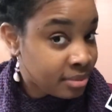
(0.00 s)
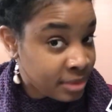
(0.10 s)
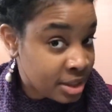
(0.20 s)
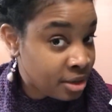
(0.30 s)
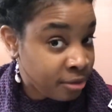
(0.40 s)

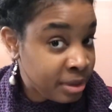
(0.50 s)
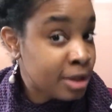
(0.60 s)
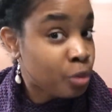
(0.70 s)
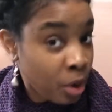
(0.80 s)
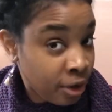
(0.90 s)
Did you hear me?
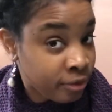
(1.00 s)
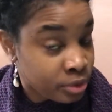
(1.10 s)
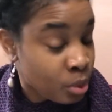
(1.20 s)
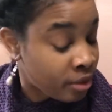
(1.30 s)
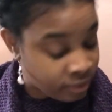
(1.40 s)
12
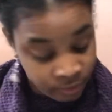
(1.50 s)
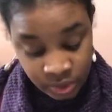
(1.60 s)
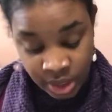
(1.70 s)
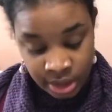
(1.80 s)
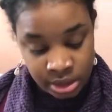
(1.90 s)
different
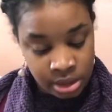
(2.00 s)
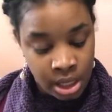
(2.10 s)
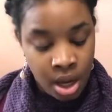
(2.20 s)
sizes.